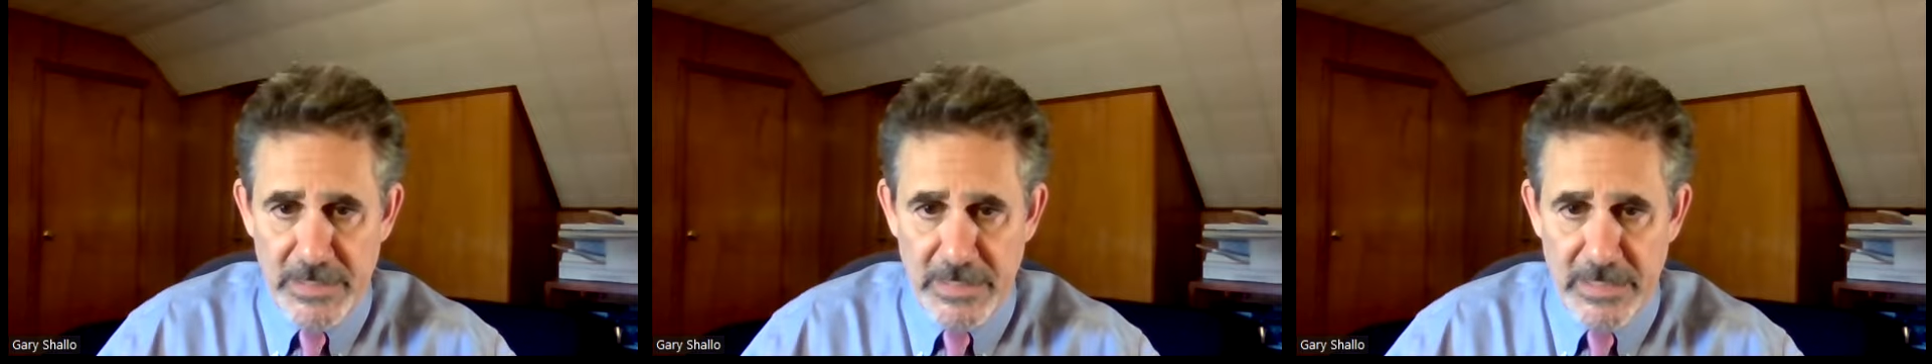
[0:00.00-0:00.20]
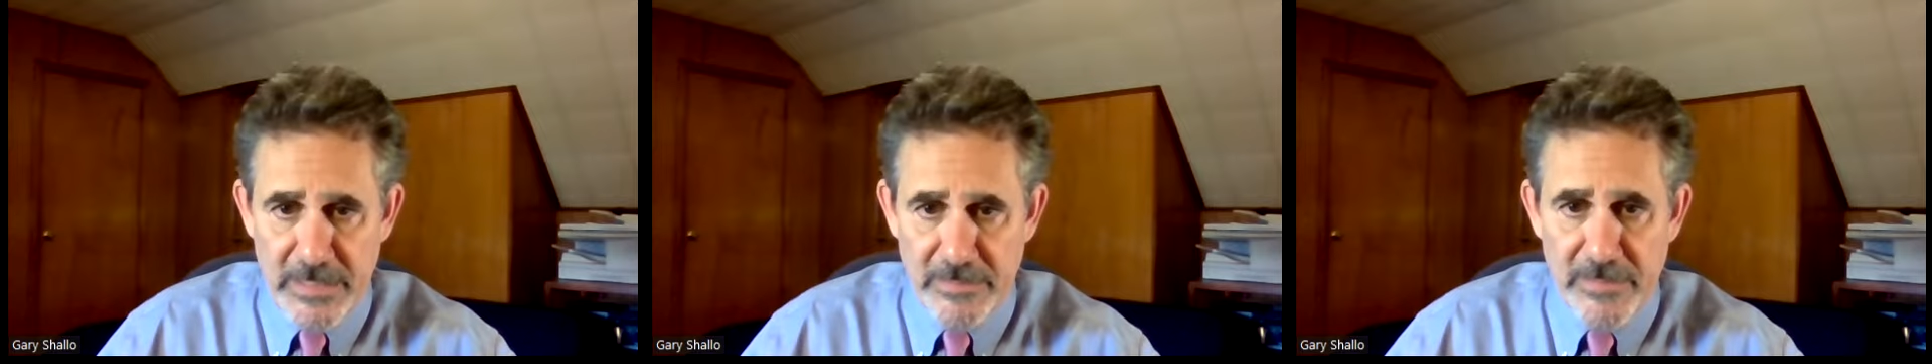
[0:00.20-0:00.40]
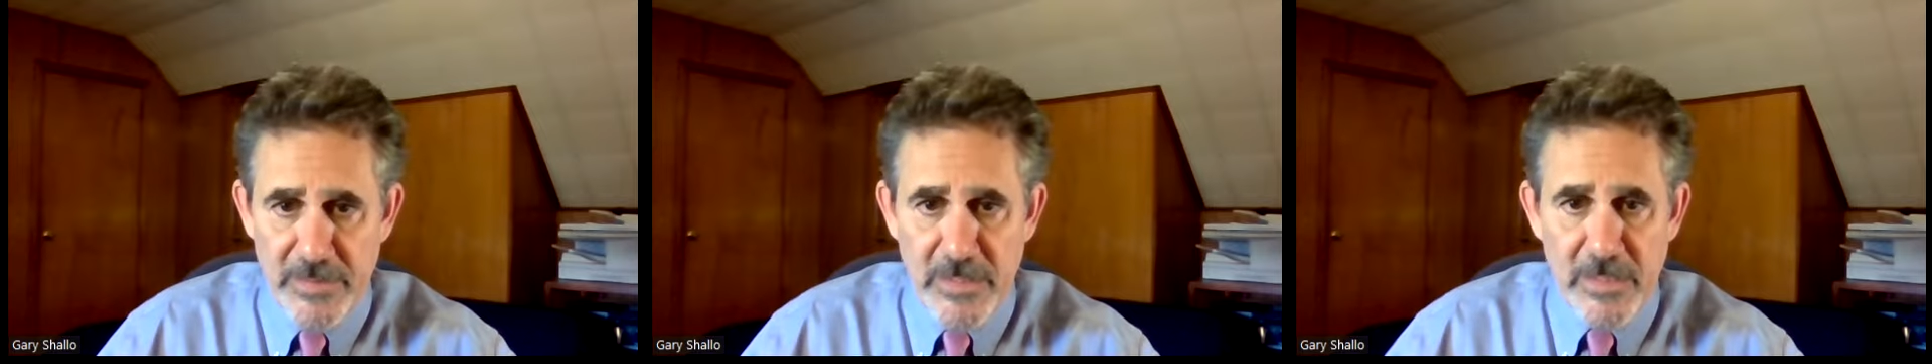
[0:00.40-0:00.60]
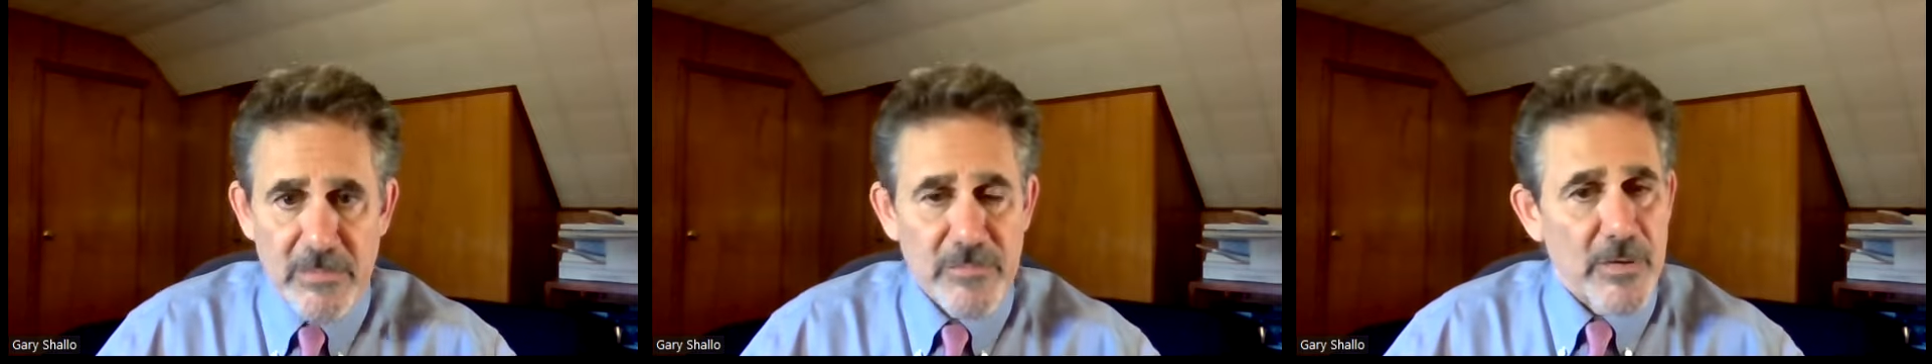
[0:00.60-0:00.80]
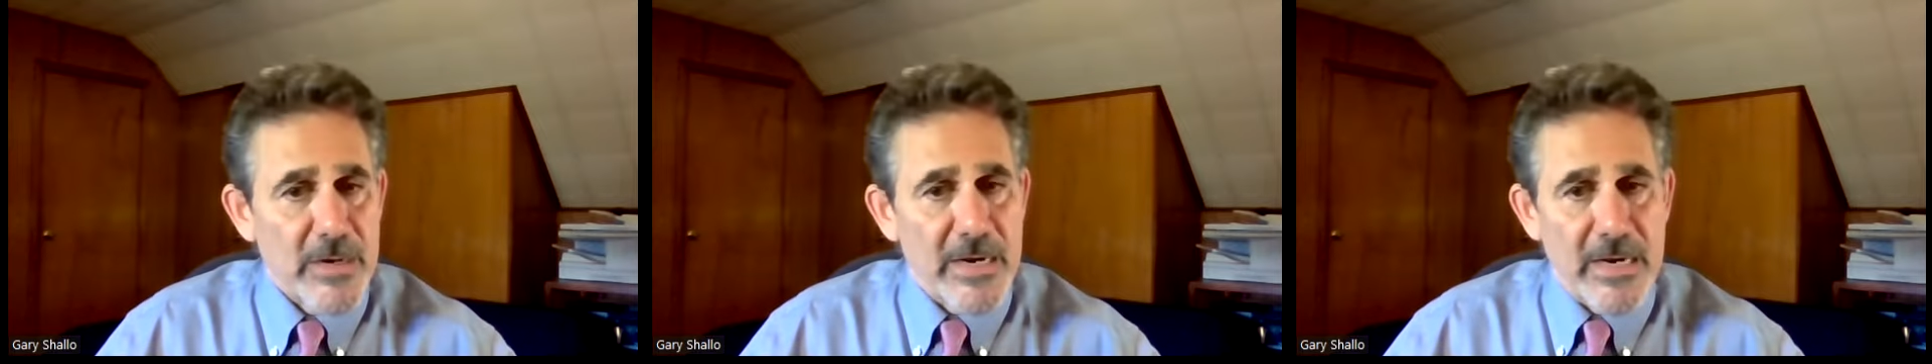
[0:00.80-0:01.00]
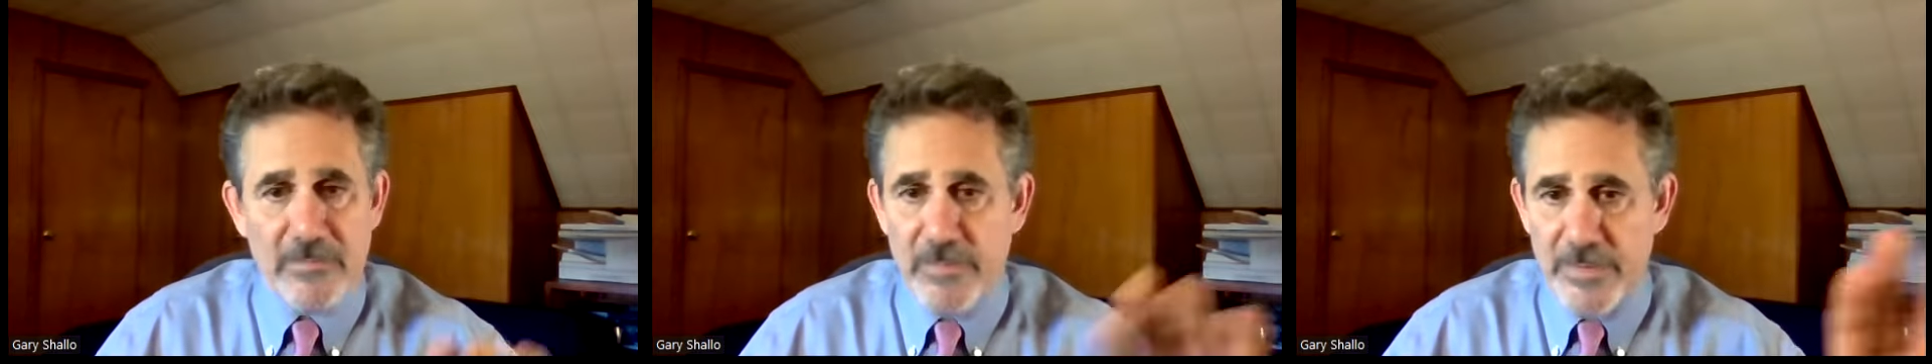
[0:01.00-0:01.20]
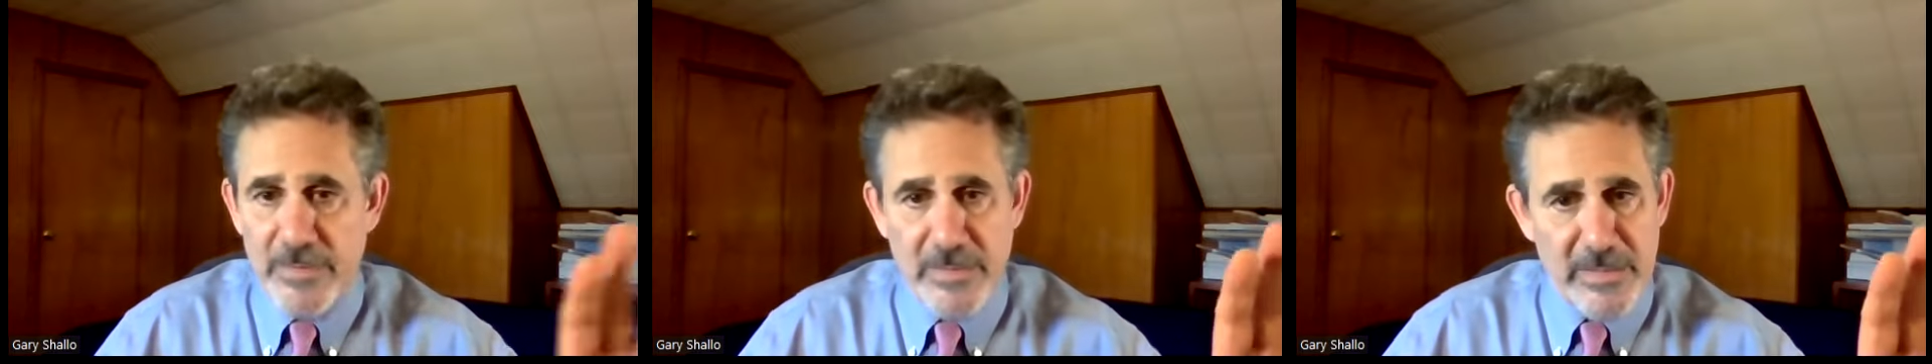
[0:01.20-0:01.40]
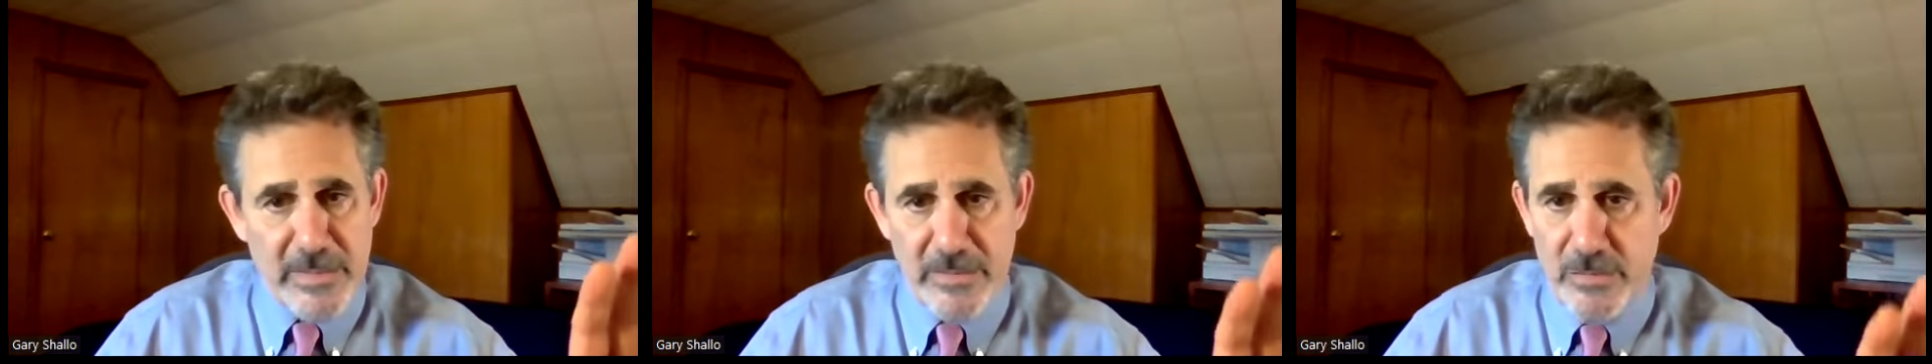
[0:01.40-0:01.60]
to give for
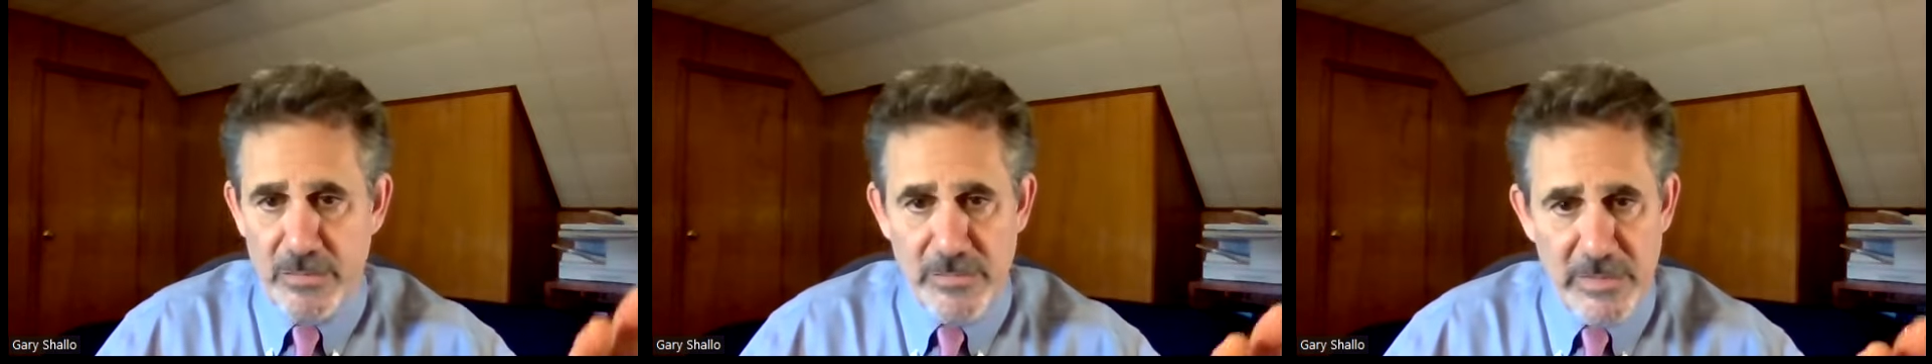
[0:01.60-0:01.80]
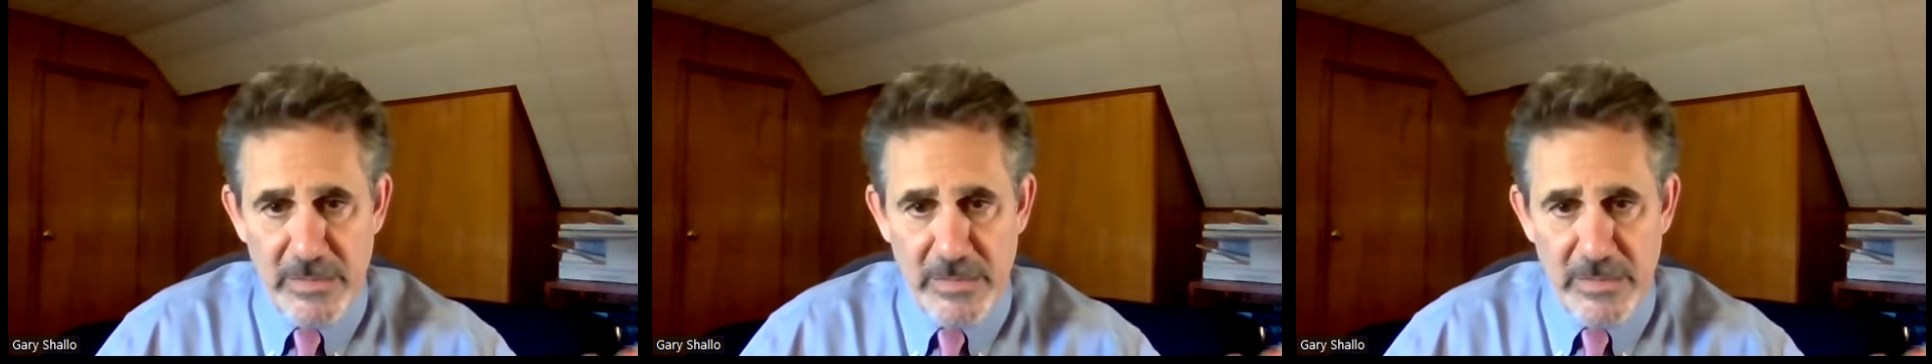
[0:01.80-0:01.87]
everything that you've